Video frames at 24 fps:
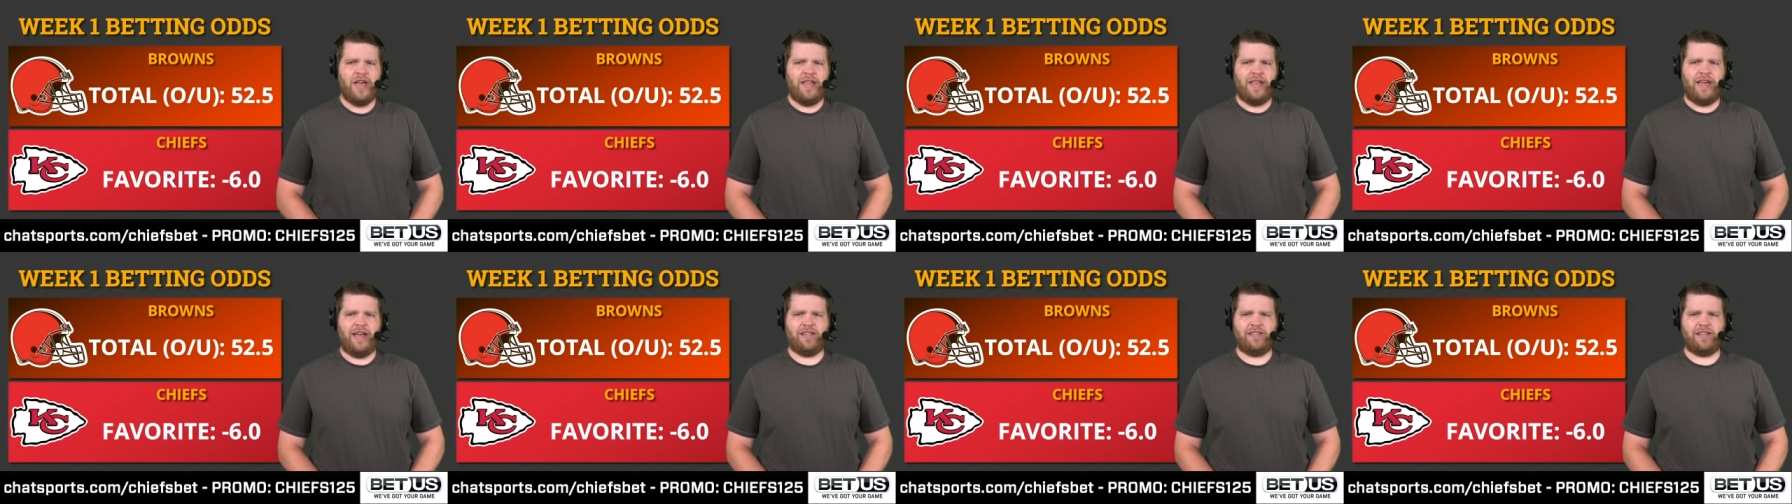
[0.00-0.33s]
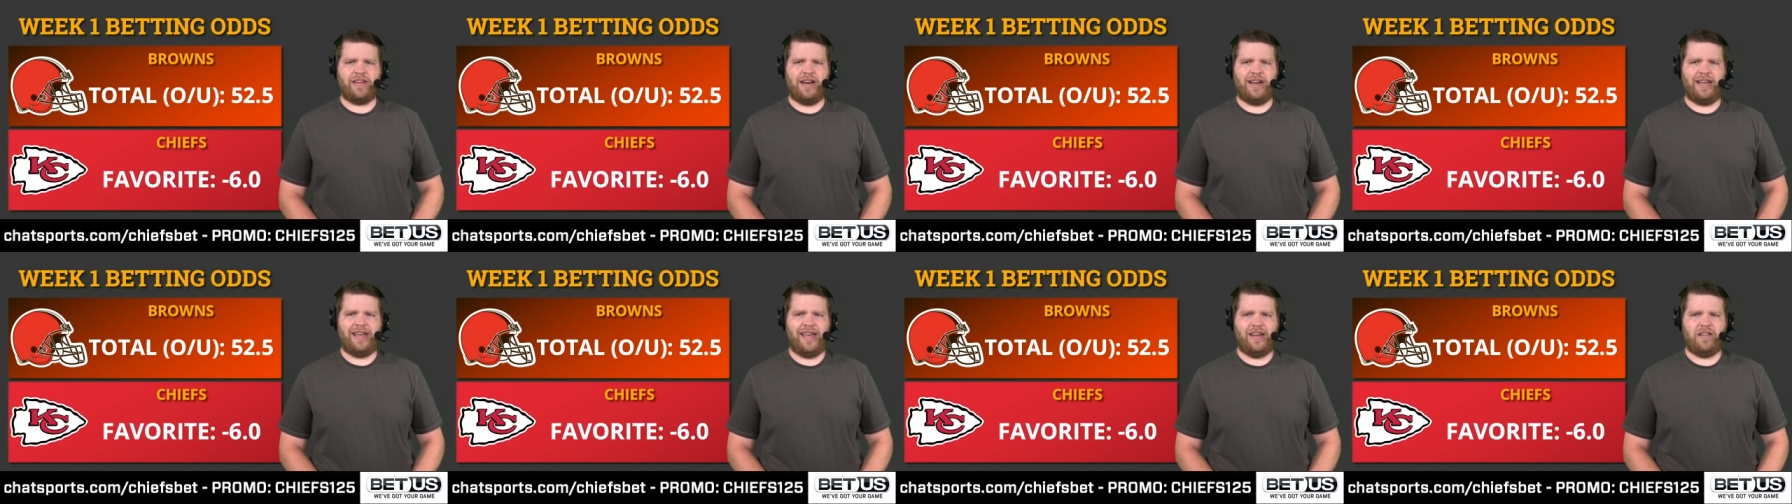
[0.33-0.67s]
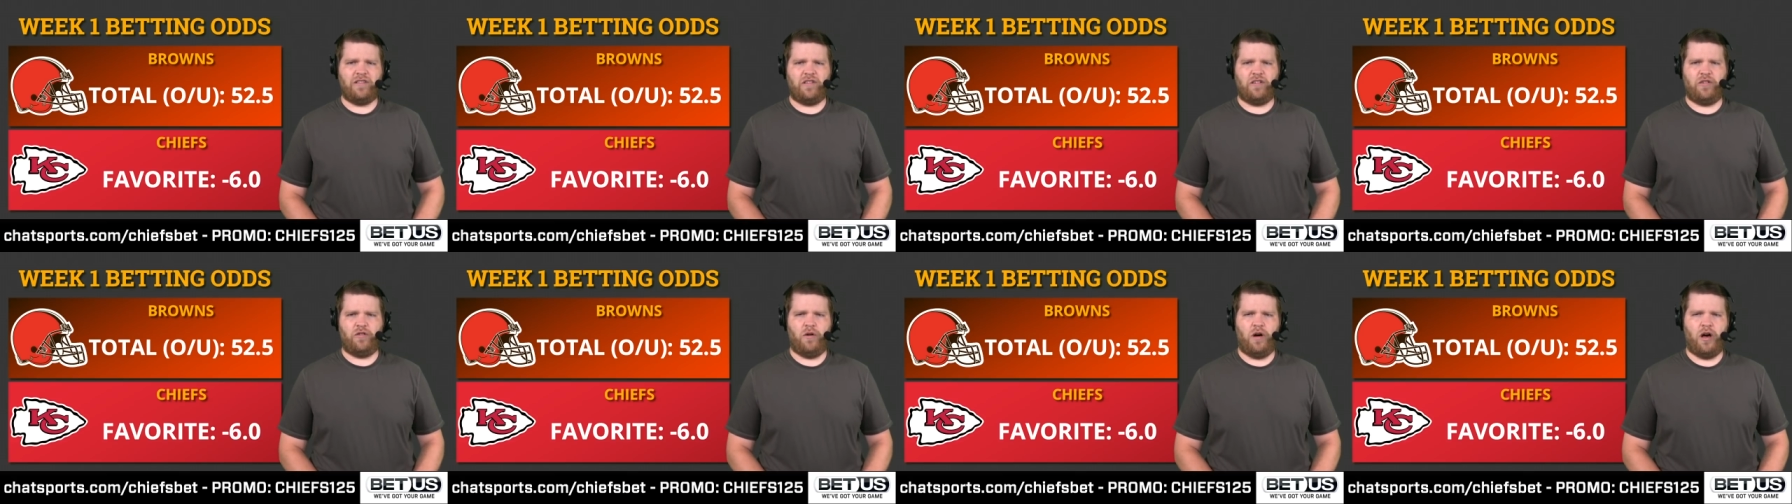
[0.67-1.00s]
That's going to
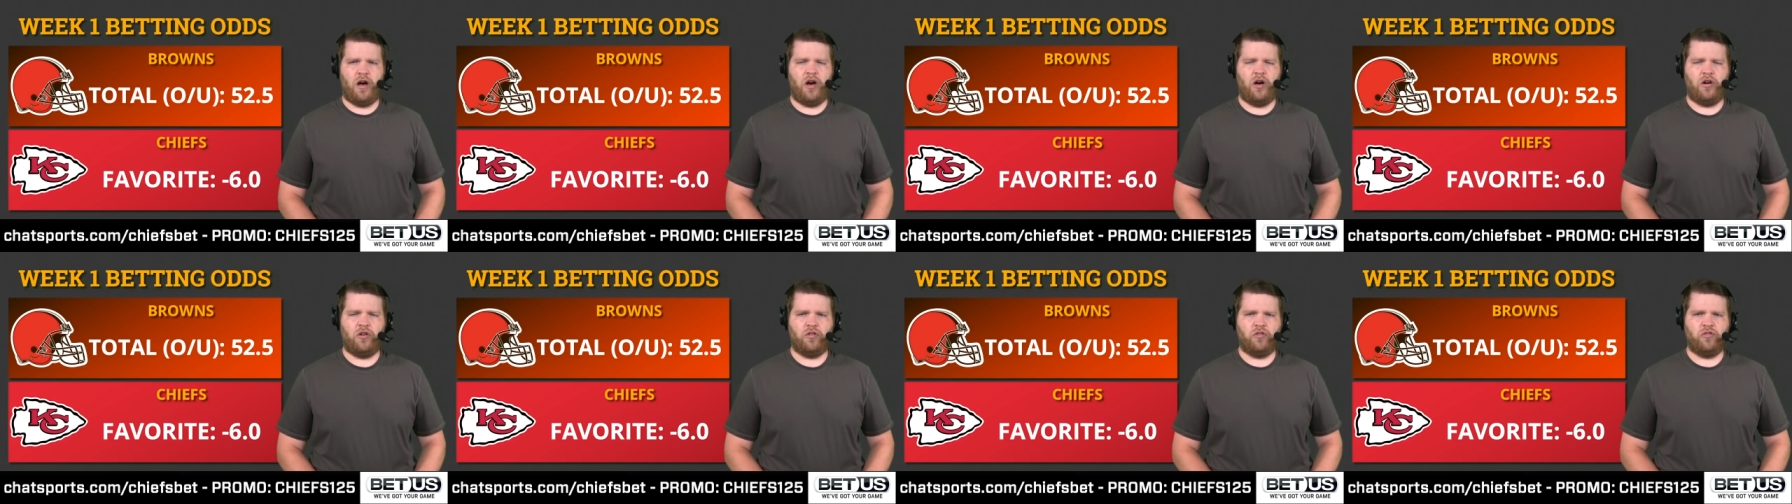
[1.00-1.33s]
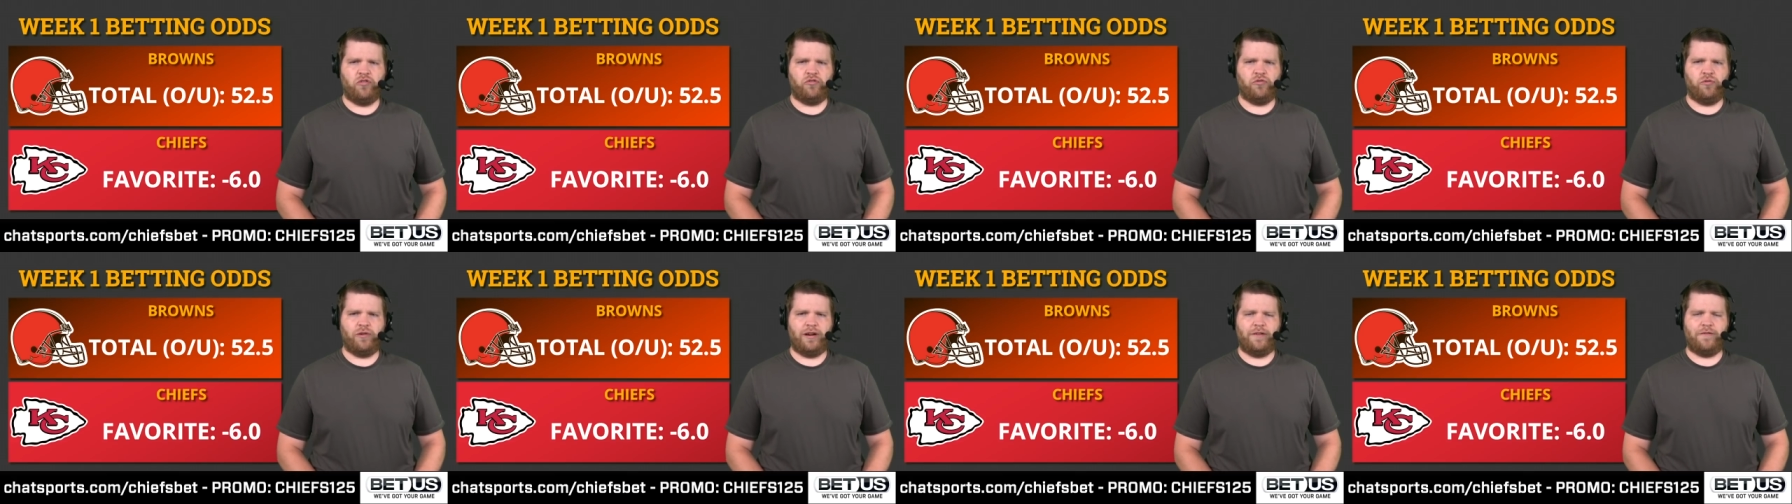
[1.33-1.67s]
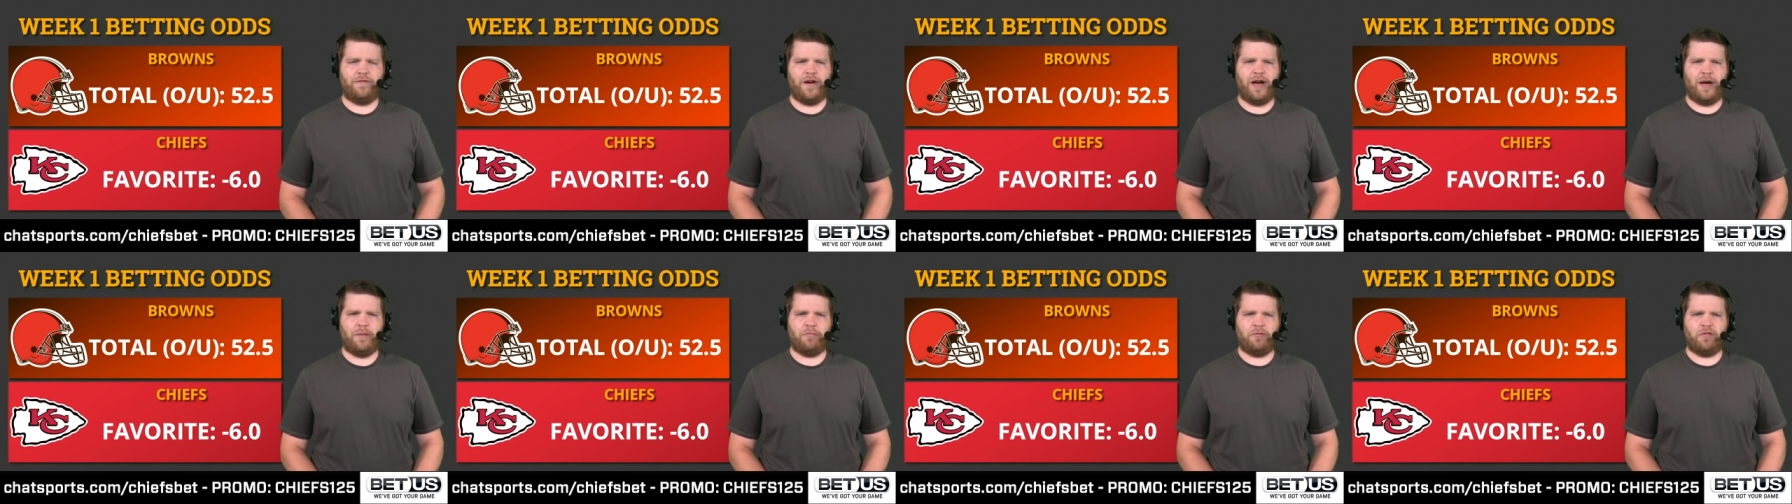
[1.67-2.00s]
get you
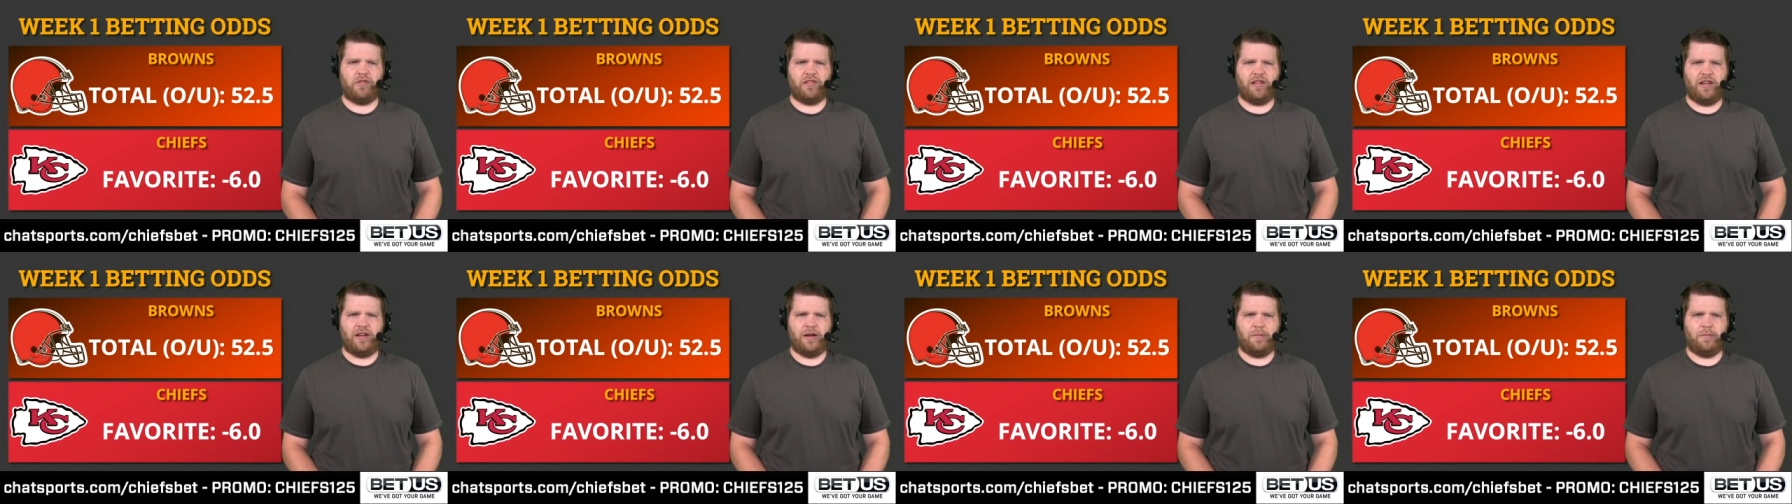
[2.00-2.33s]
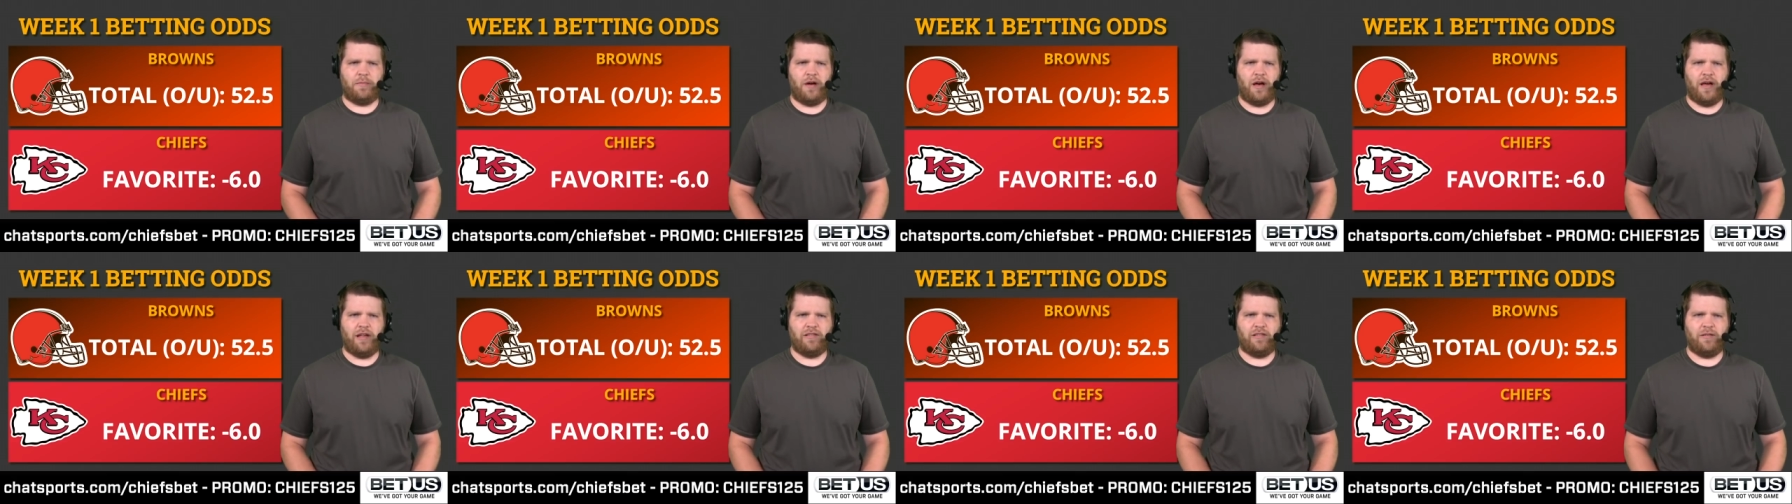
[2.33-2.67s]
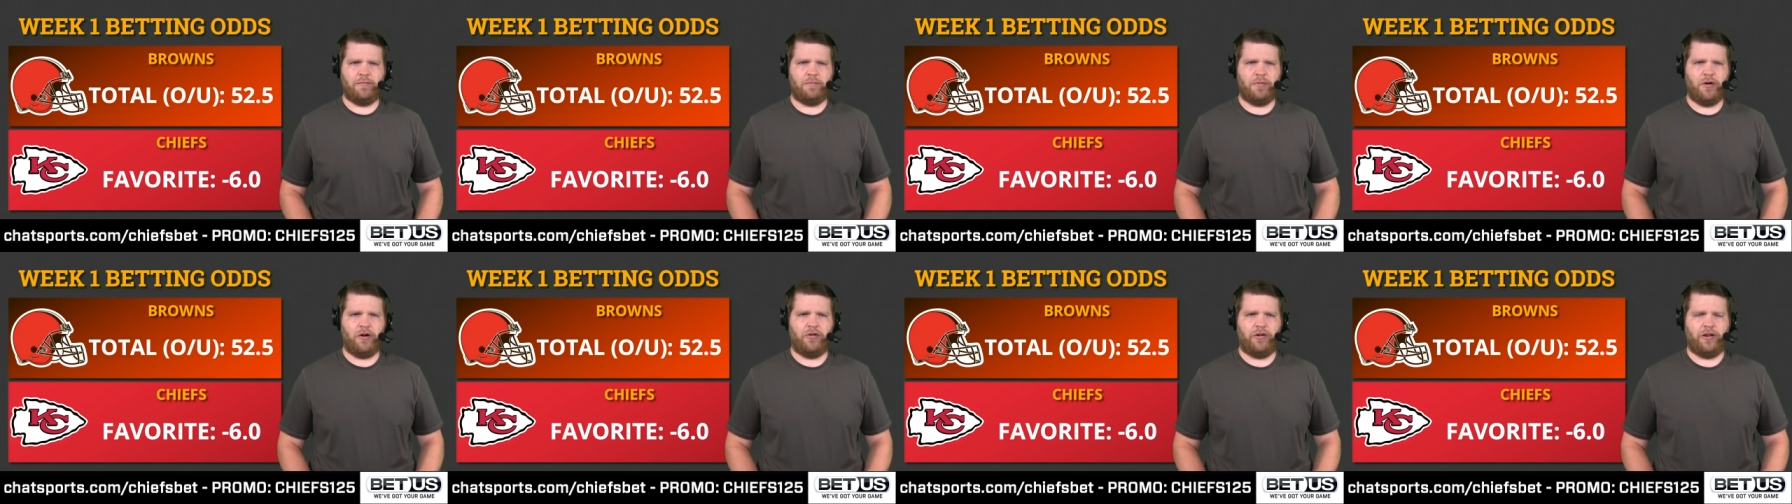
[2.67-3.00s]
125%
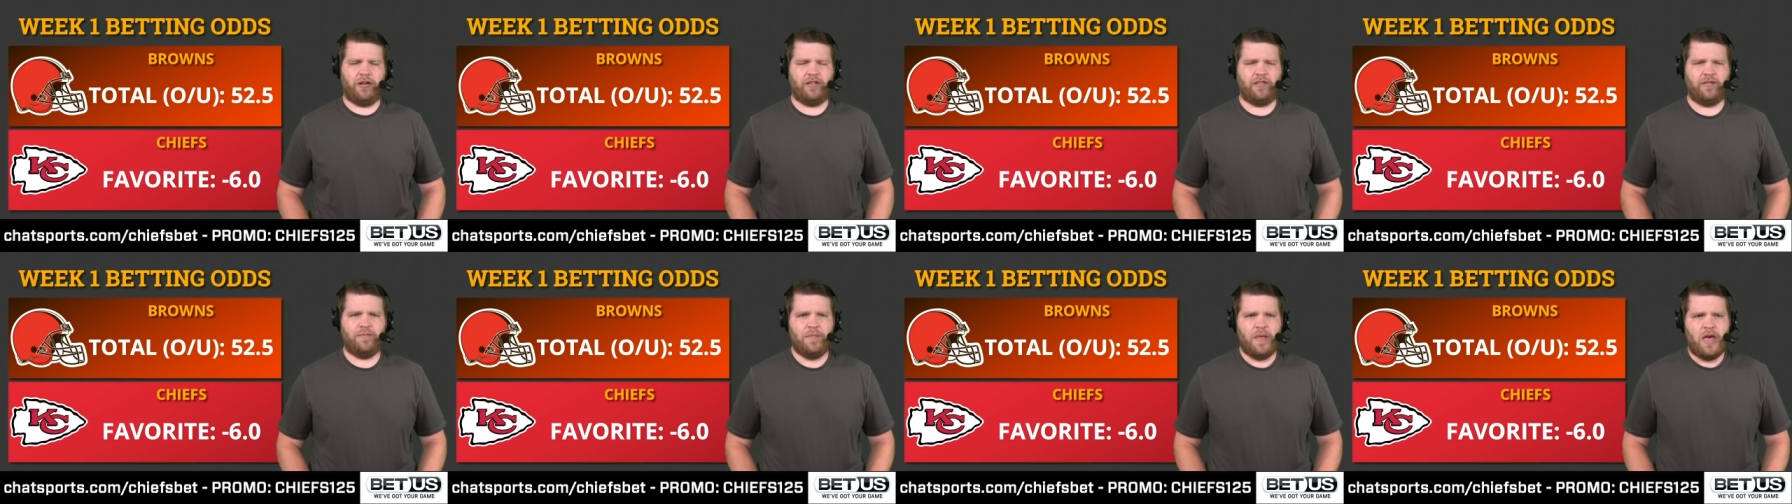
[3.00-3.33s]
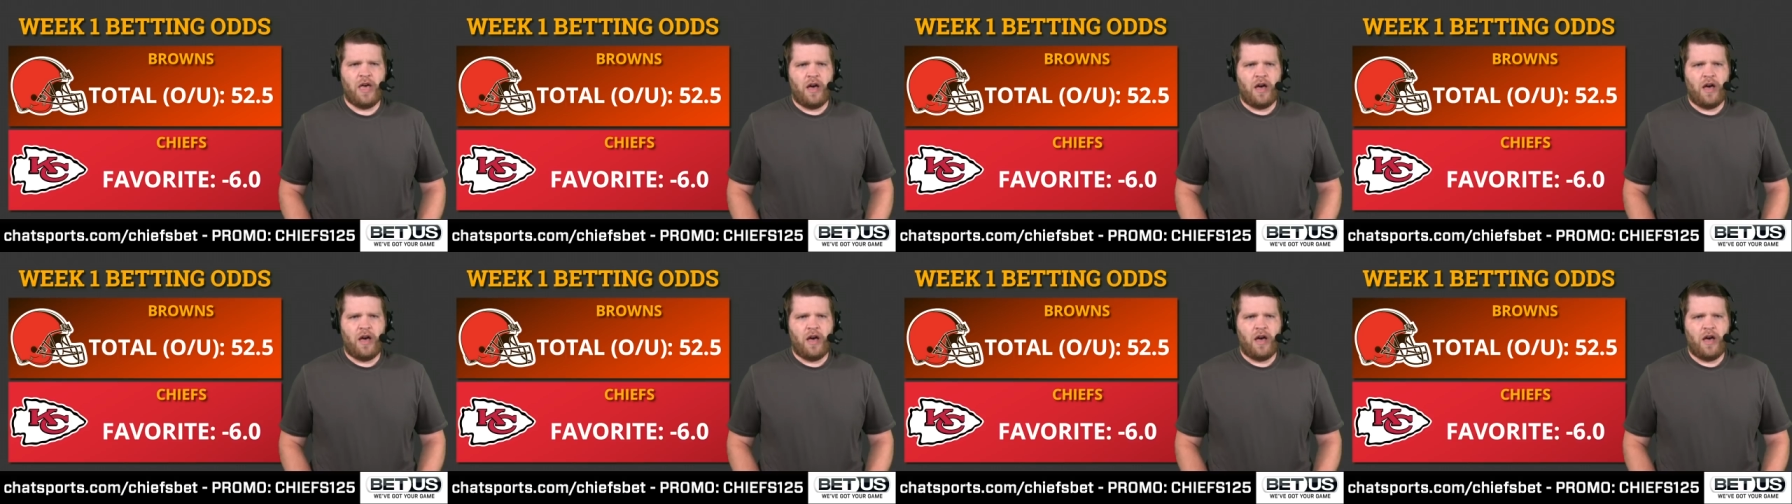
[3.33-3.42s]
deposit bonus.